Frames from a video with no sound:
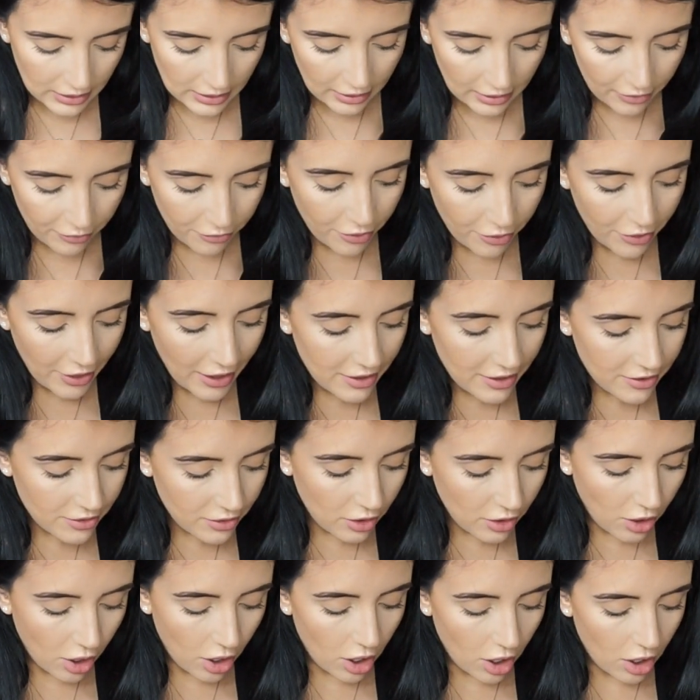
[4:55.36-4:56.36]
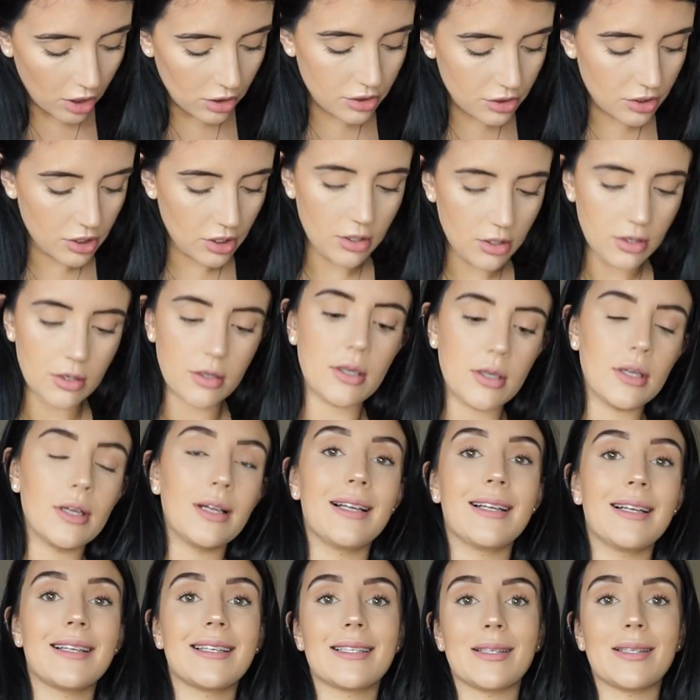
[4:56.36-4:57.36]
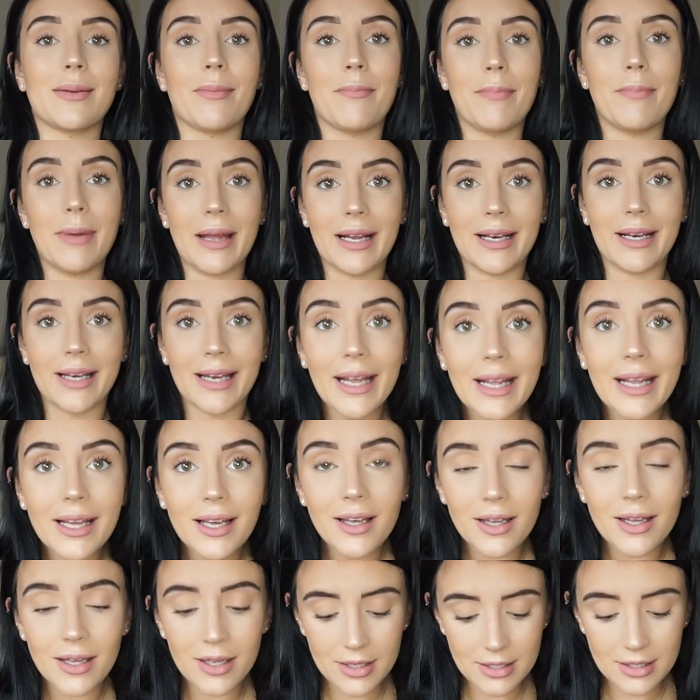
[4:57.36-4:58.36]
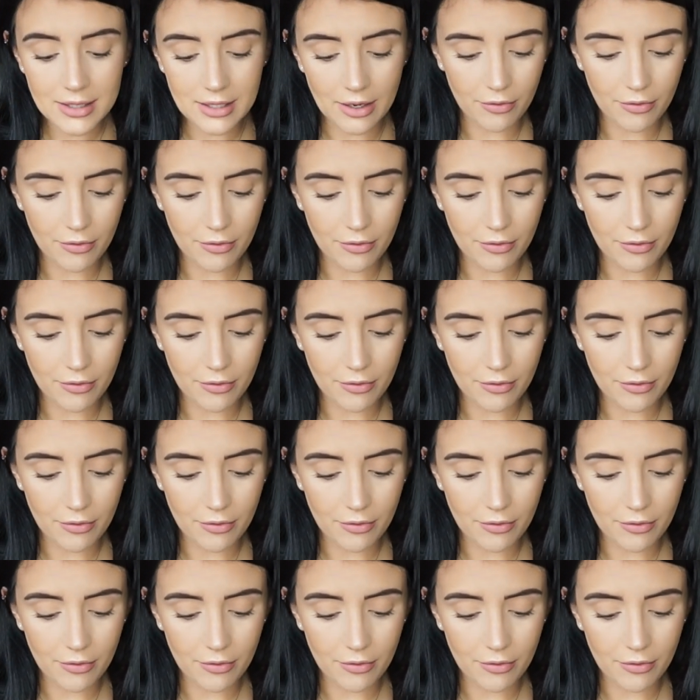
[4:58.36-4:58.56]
I've then got some big knickers.